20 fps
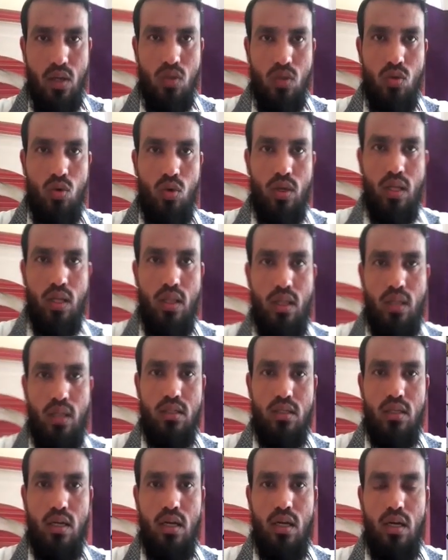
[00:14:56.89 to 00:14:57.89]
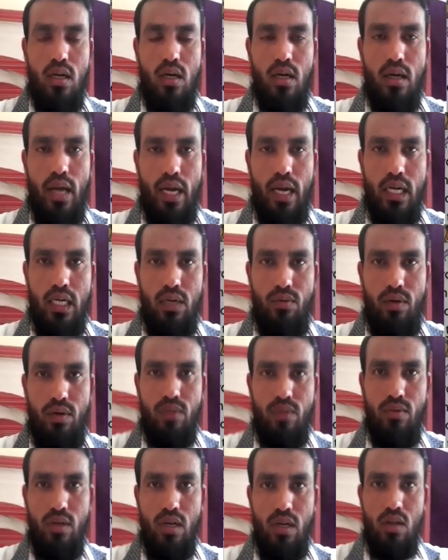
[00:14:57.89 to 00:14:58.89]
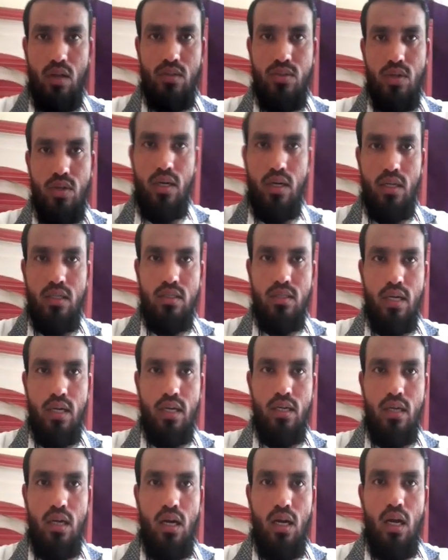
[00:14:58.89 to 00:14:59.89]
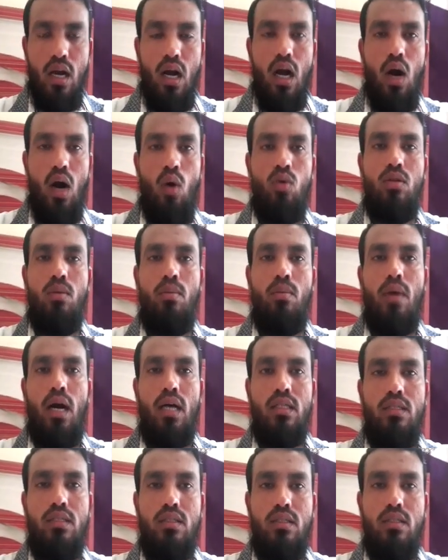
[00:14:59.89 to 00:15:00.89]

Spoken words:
So in this activity we will also understand how the mass